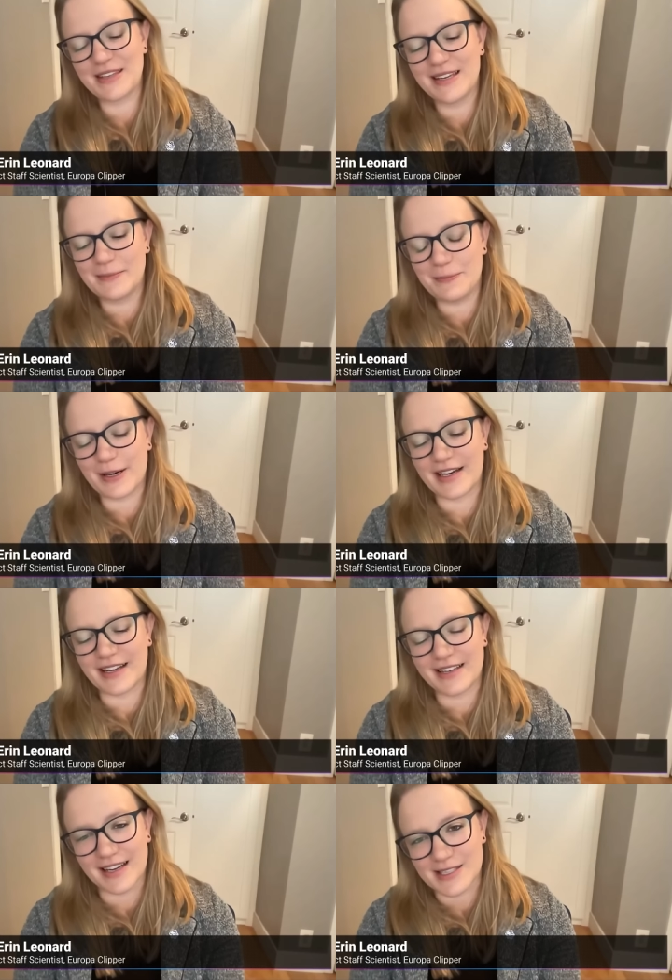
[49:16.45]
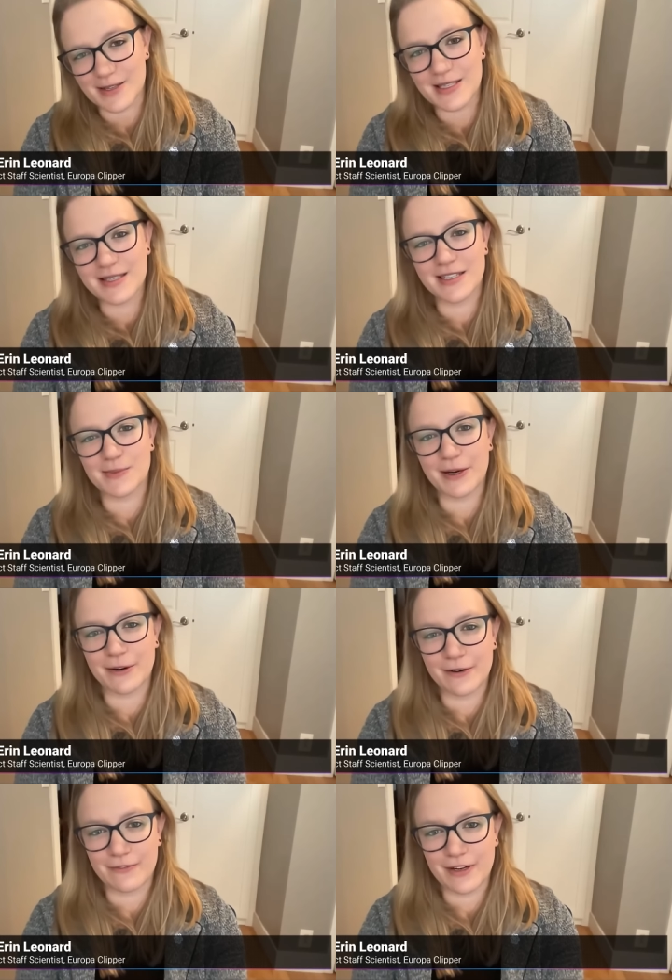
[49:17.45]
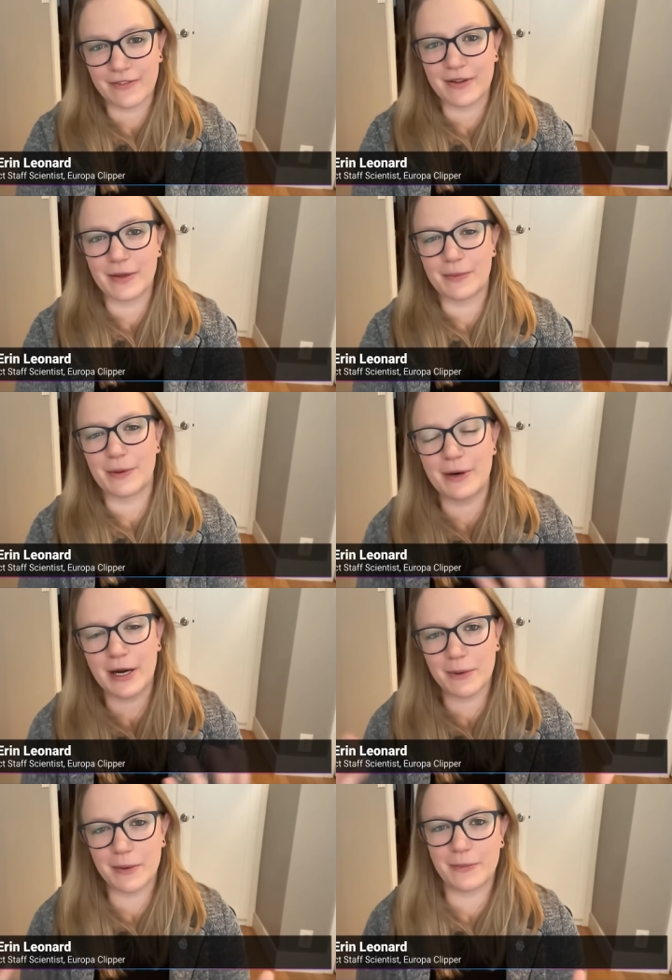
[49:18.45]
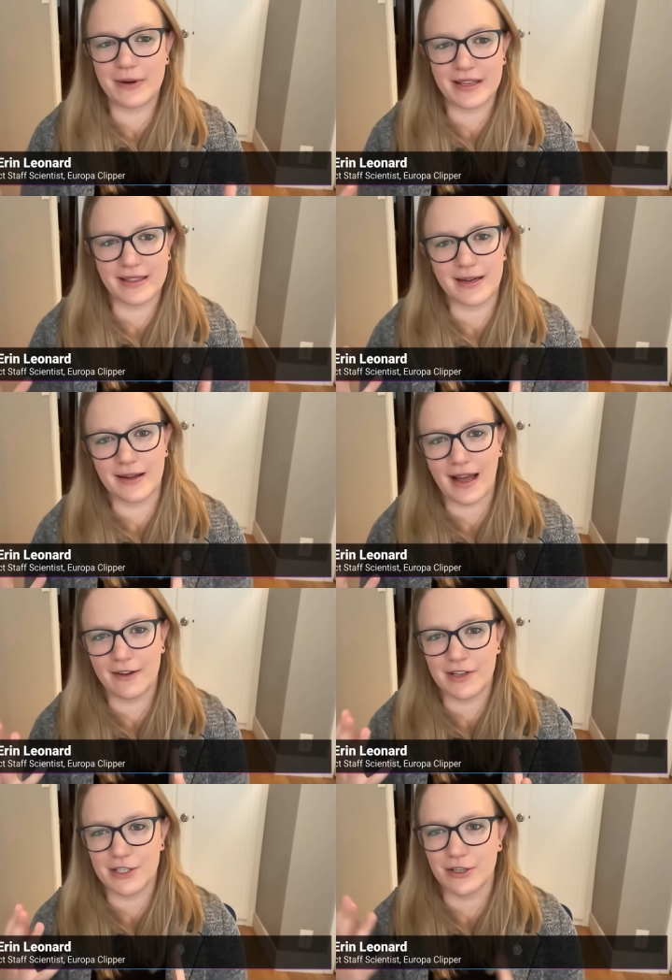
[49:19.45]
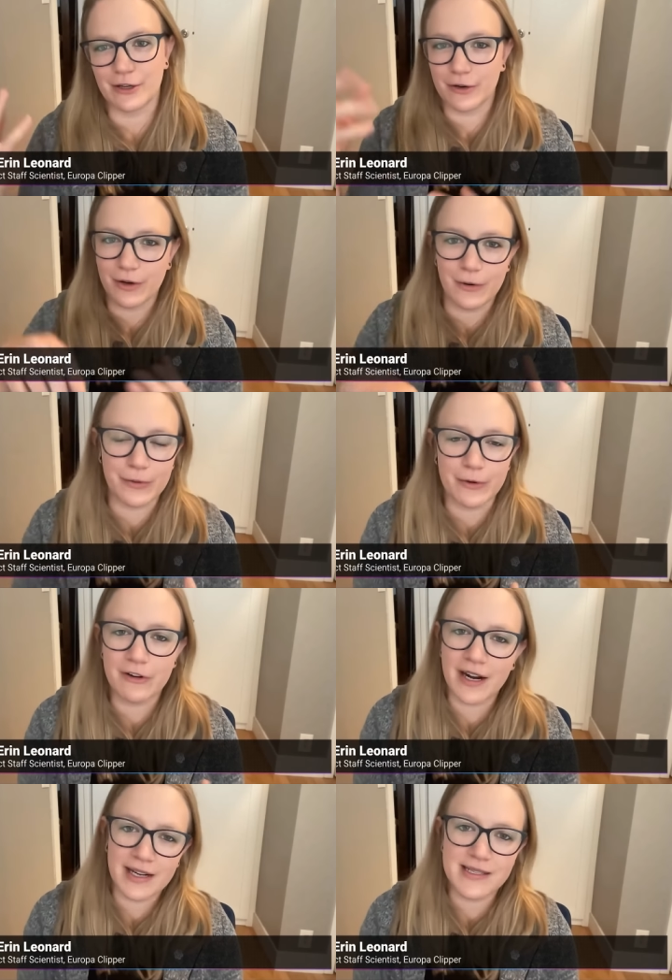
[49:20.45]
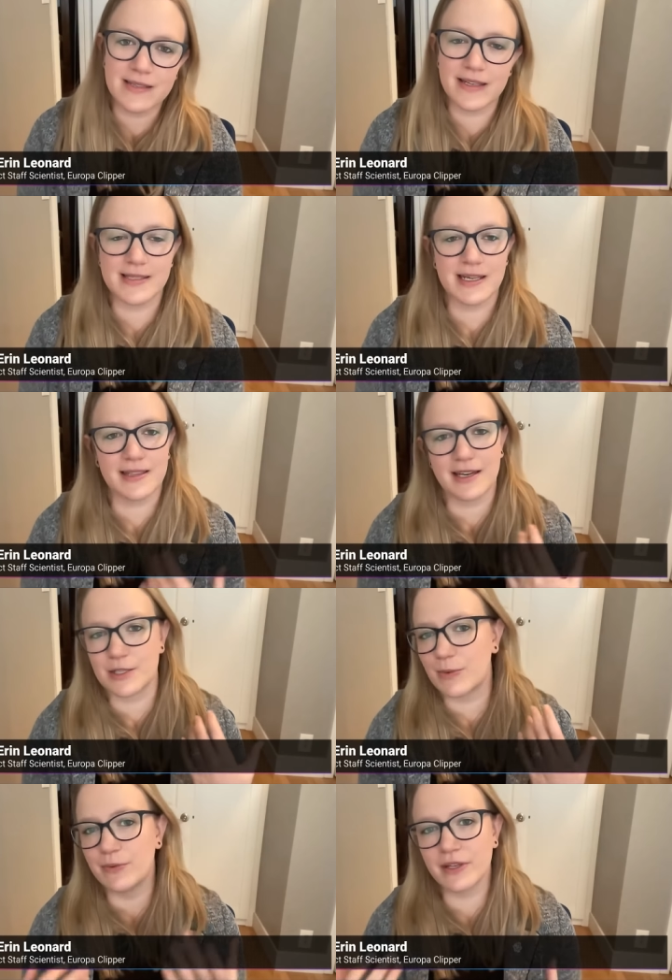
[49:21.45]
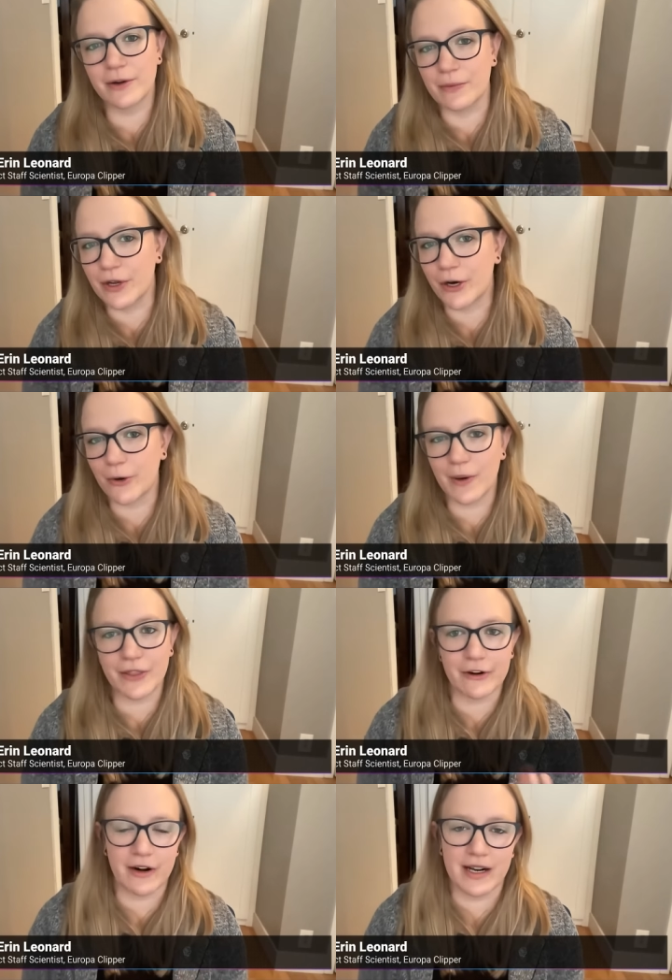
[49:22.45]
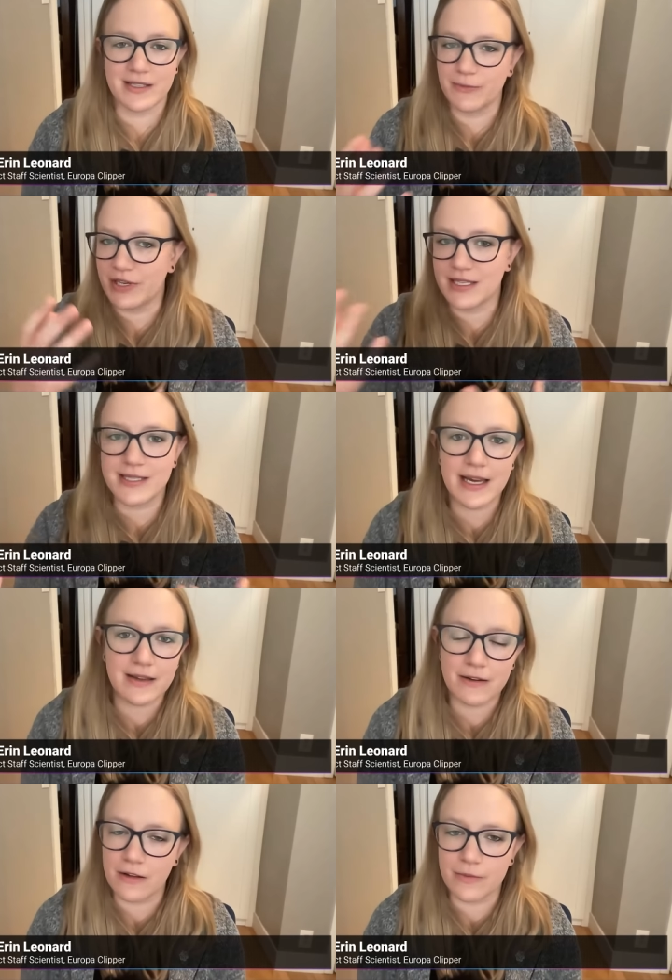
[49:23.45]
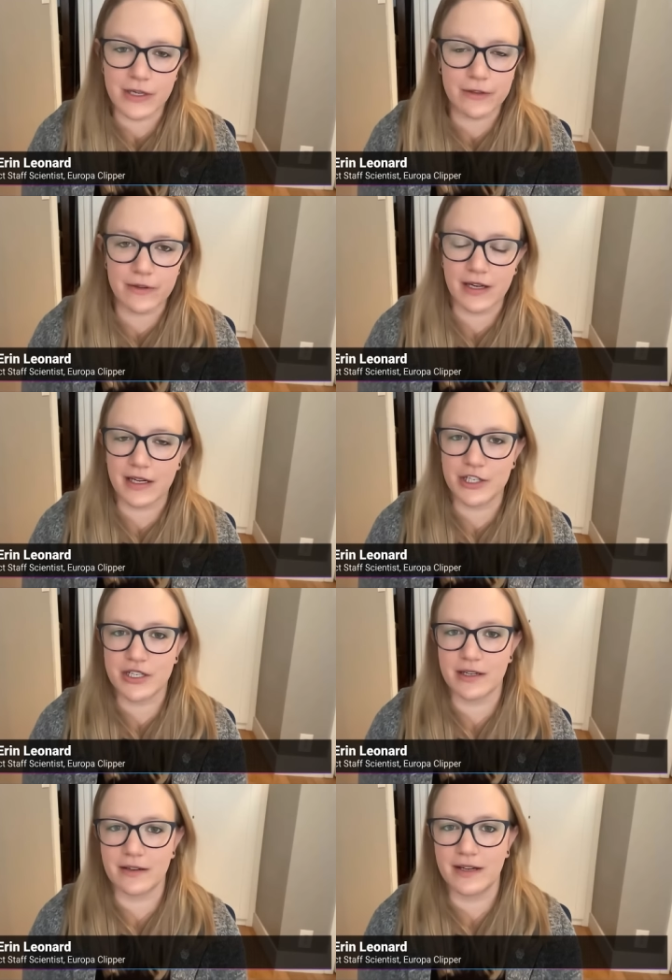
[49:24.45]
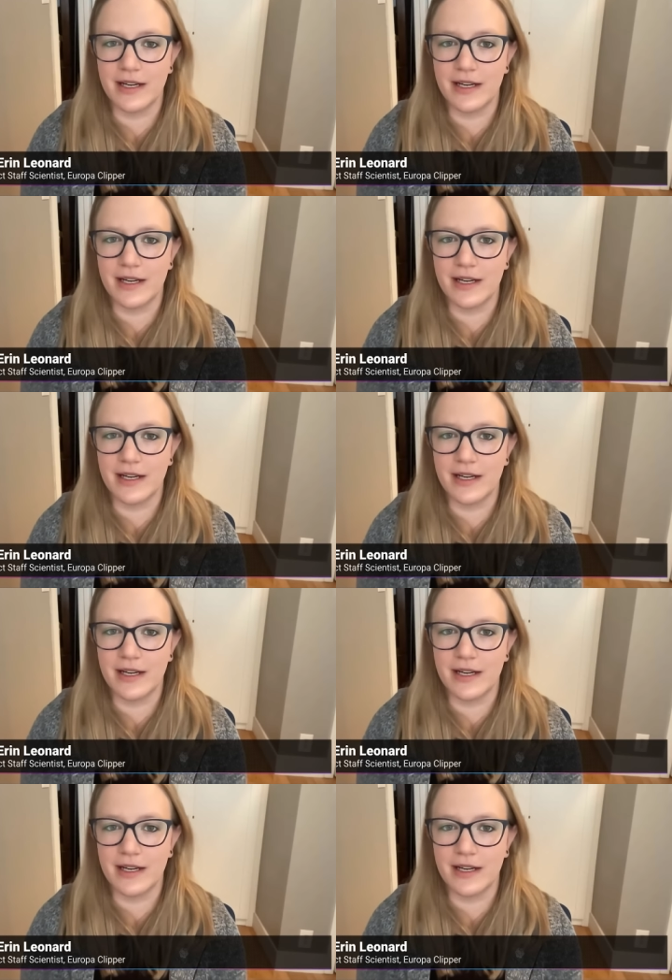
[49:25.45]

But yeah, so that's my current favorite. The problem with having to crawl through cracks and things like that is we really don't know whether cracks it would extend all the way through the ice shell.